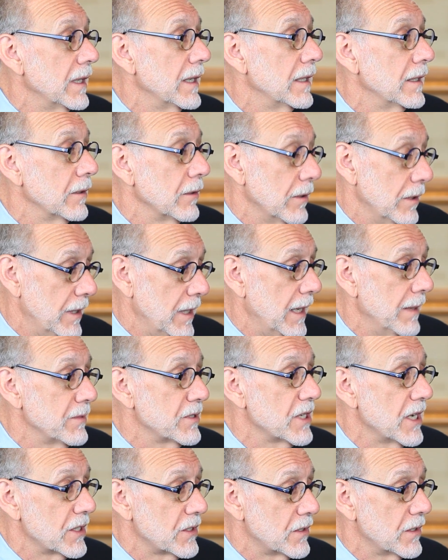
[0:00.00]
in Erdheim
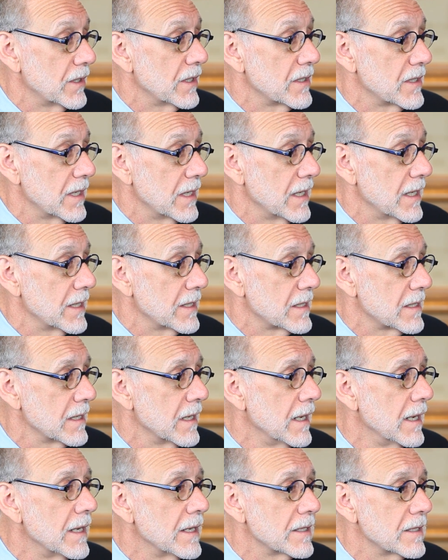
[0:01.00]
Chester disease.
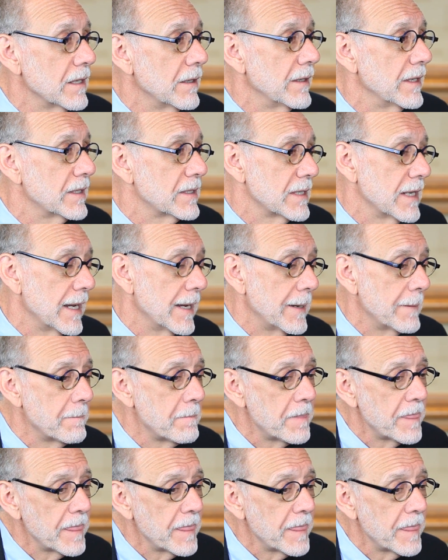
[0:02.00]
So it's a,